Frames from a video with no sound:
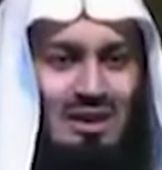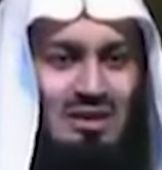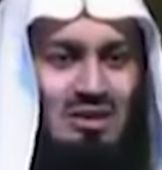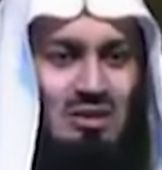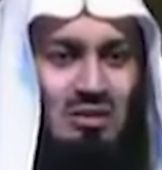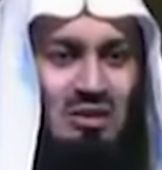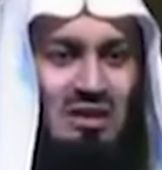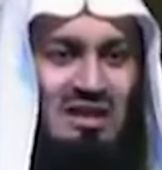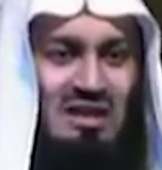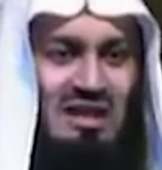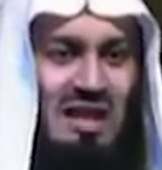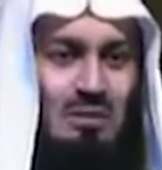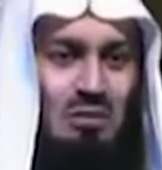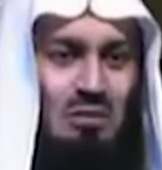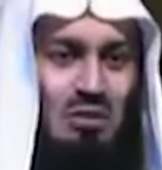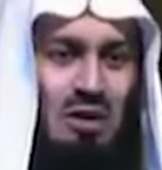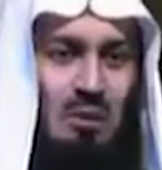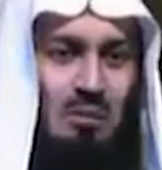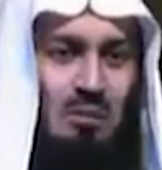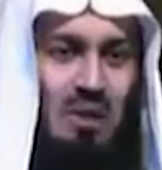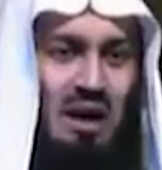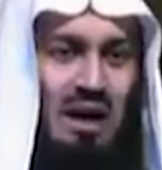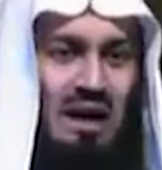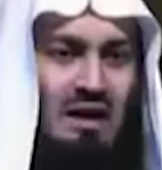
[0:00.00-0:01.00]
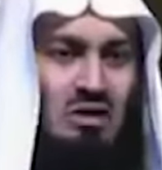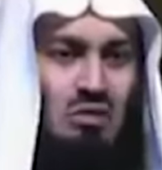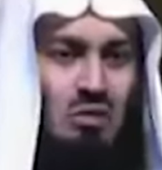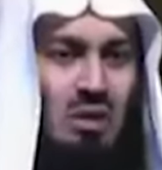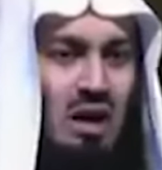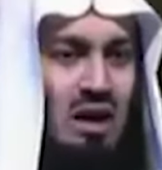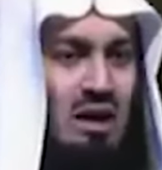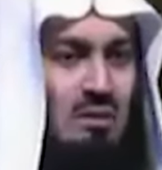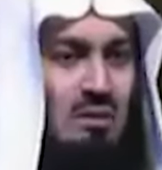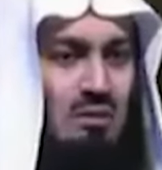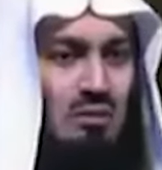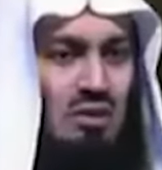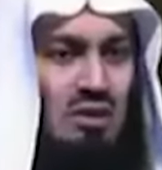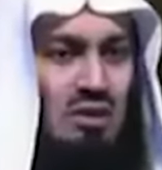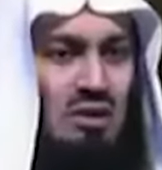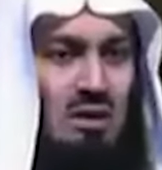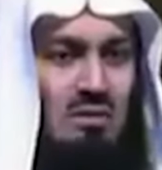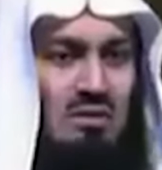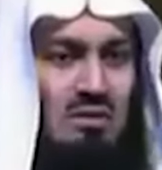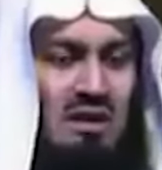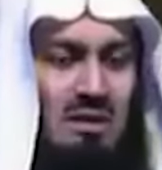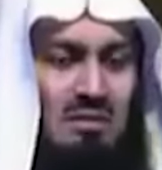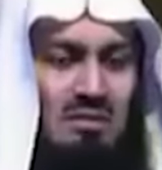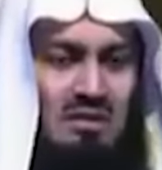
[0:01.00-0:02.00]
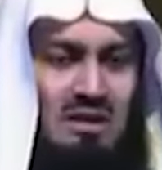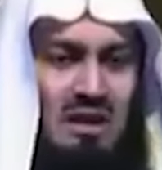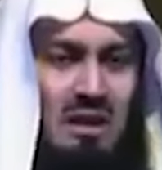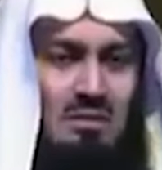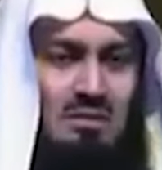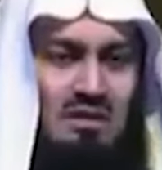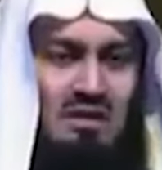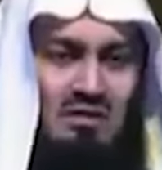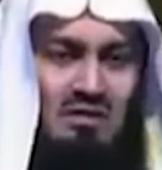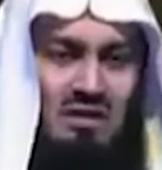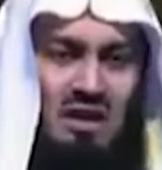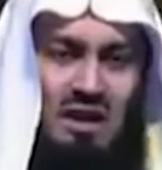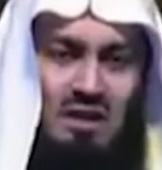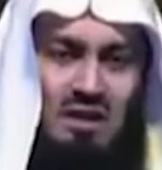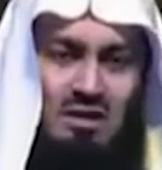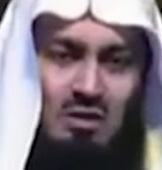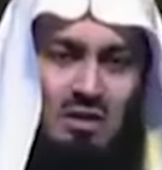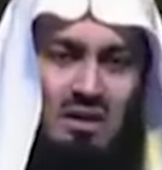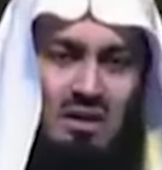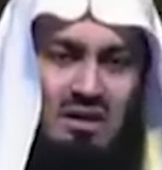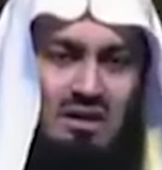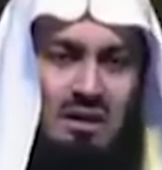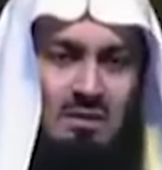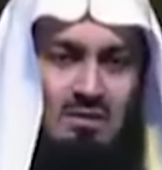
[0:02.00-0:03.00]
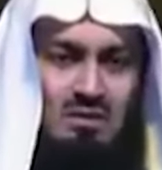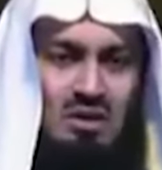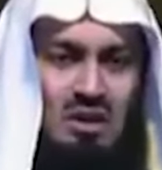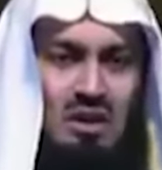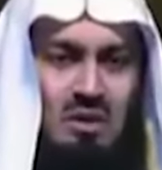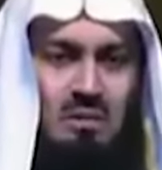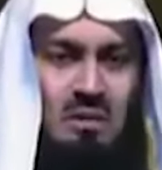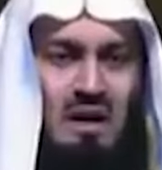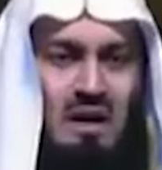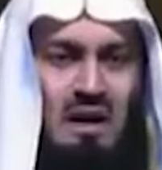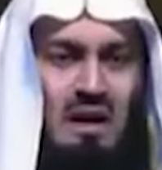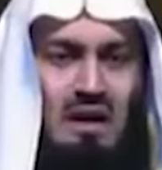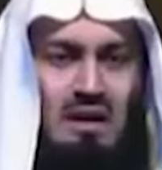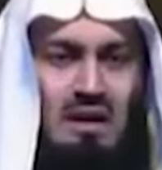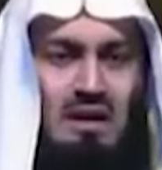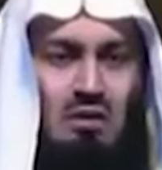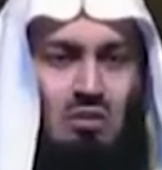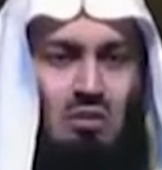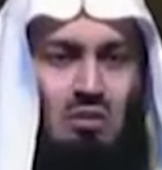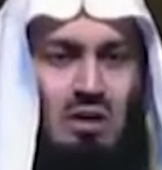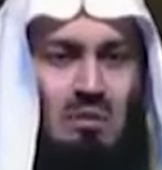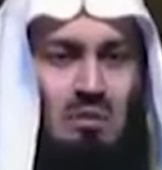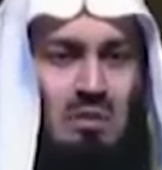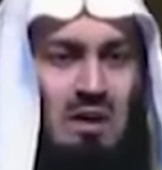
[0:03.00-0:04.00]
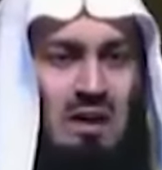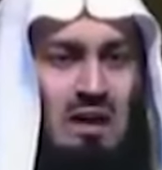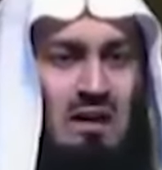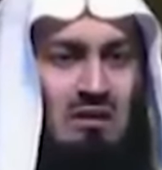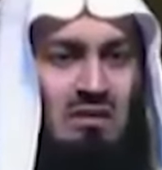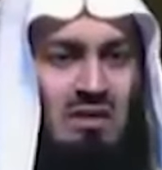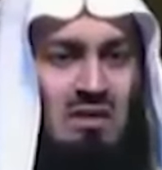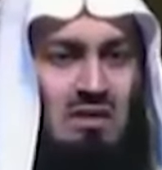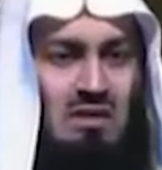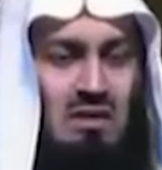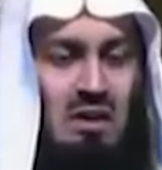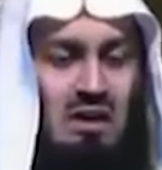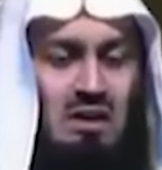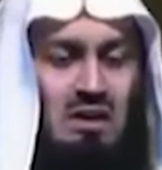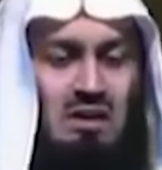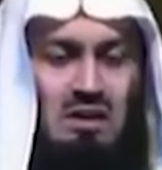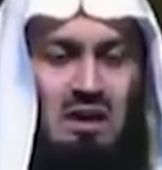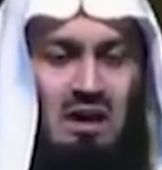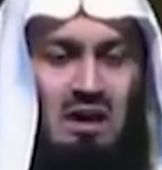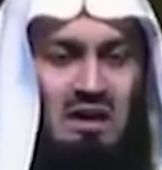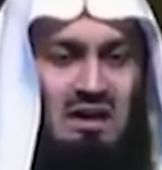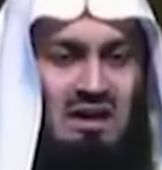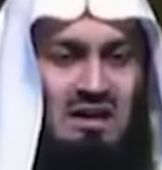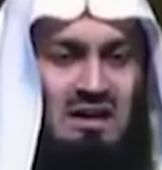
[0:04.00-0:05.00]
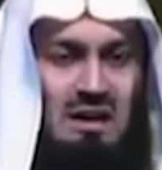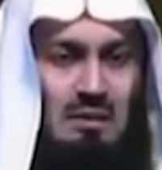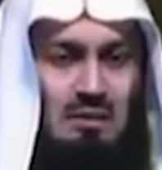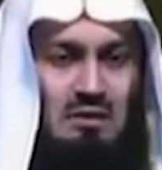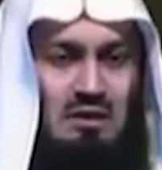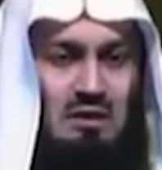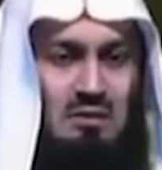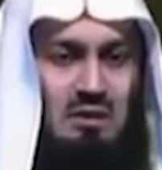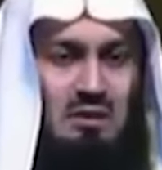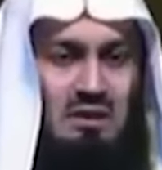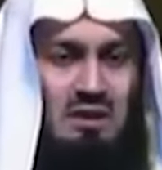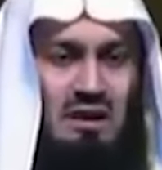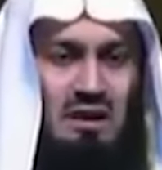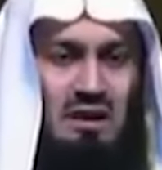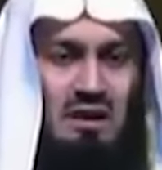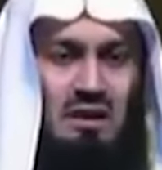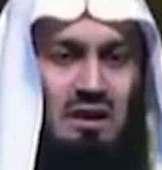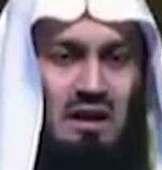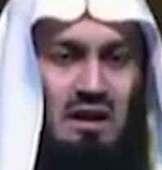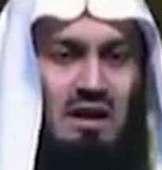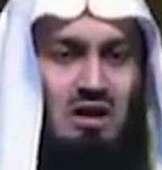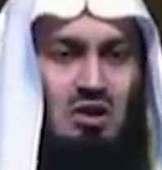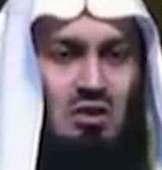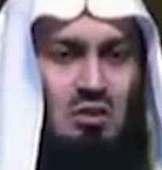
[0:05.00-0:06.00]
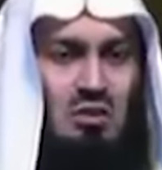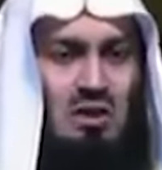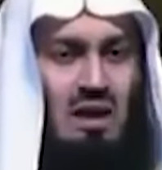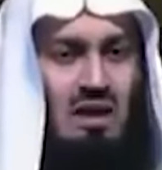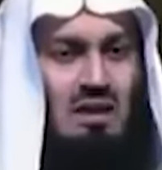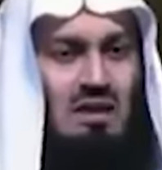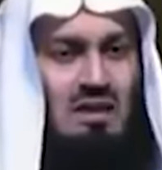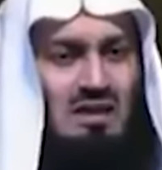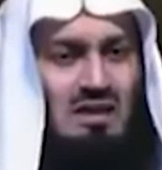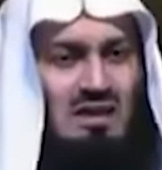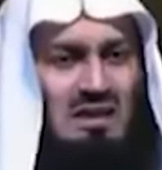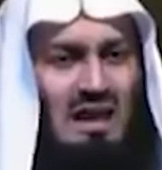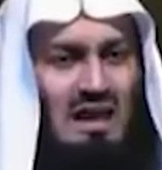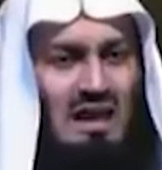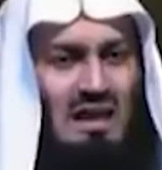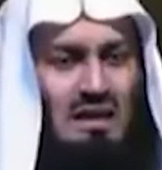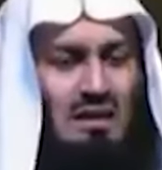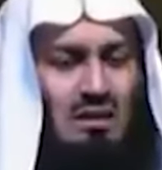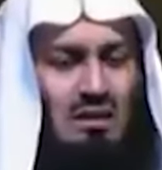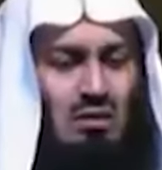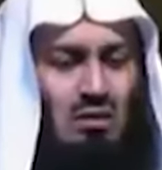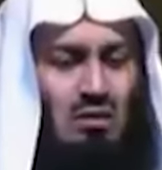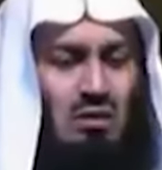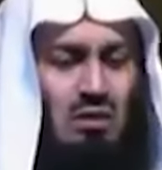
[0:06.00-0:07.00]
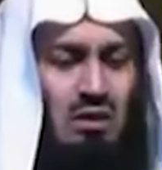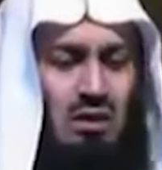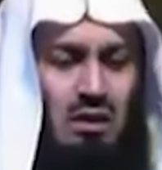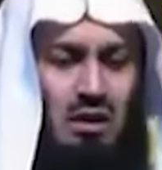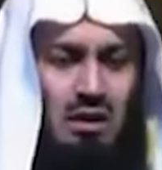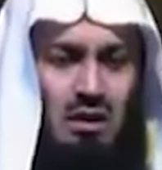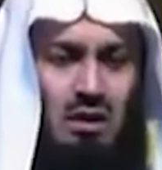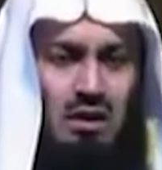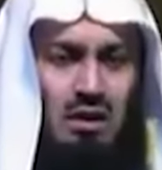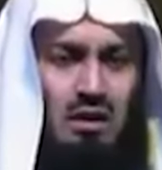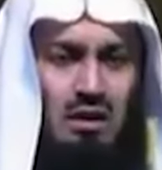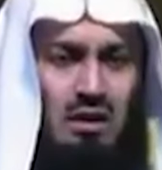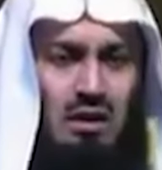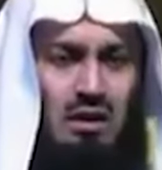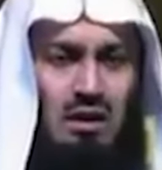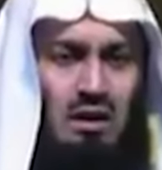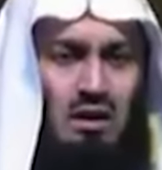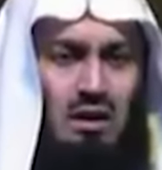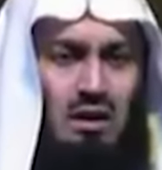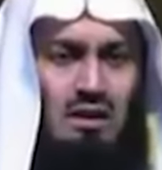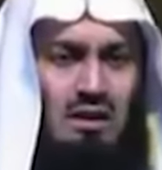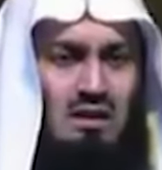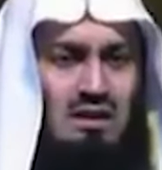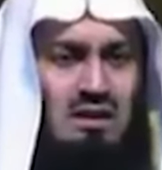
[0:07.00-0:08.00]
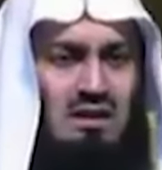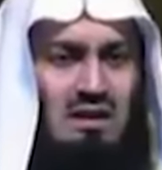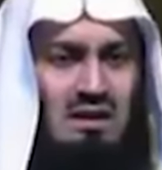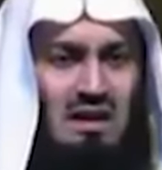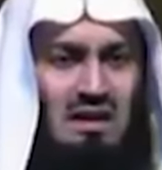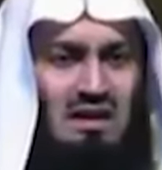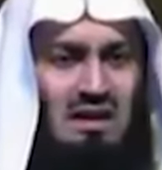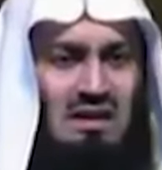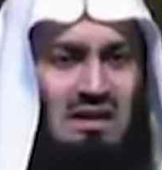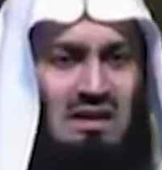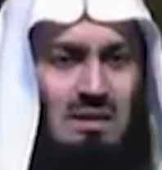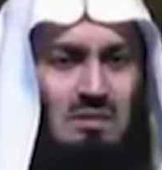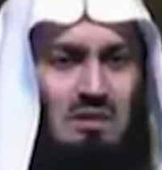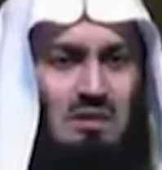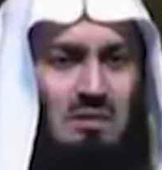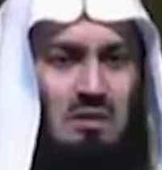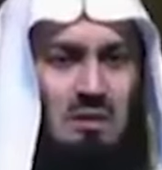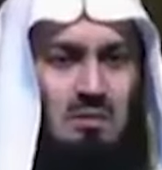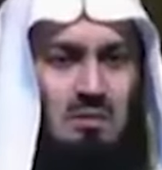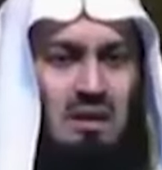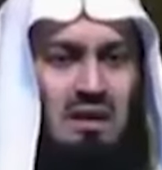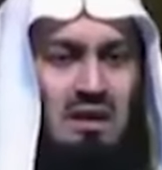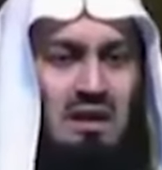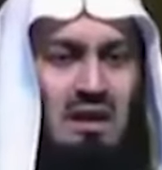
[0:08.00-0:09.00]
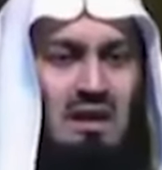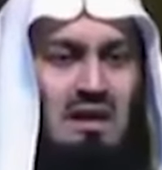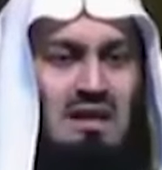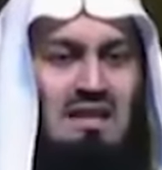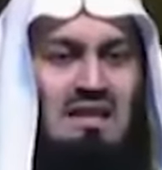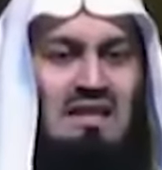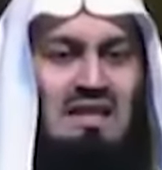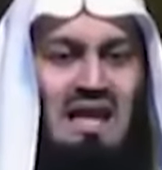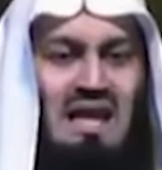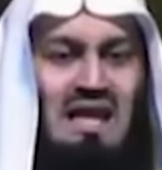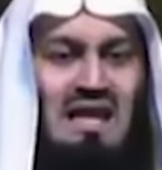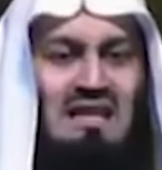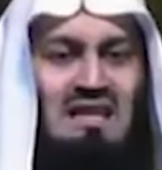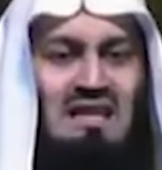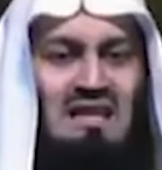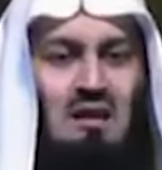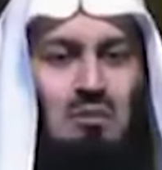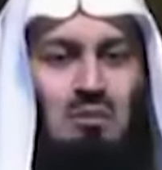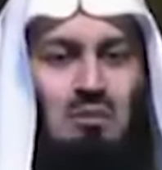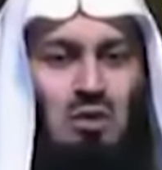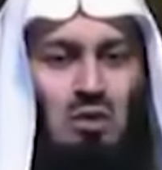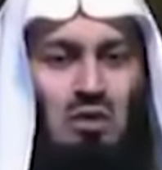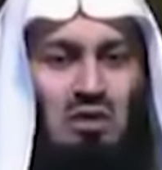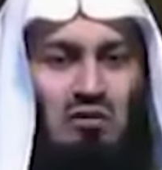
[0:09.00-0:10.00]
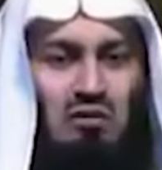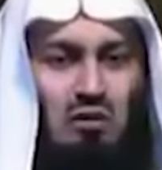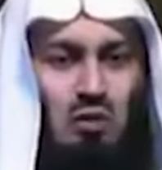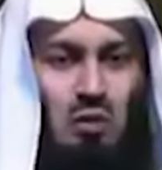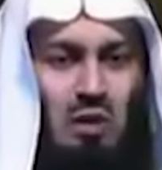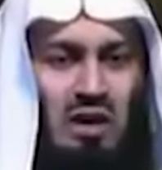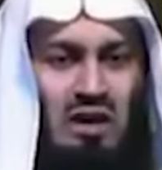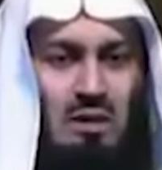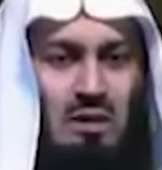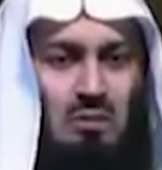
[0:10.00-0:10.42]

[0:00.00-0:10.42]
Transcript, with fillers: So the same would apply to other Muslims. Sometimes if they're doing something that we believe is, is unacceptable, then they should understand that, look, uh, uh, this is unacceptable, but say it in a beautiful way.